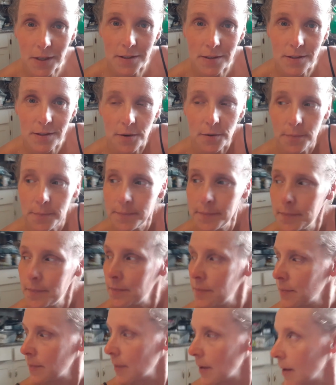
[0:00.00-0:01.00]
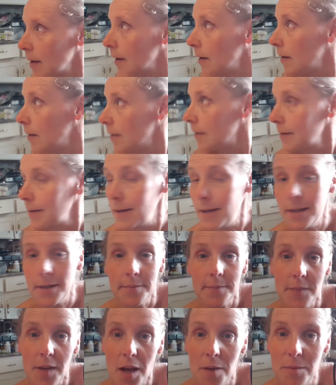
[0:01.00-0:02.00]
so yeah,
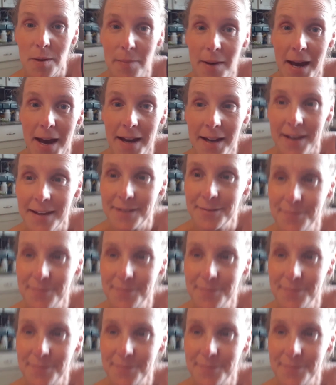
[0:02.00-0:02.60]
I'll be back.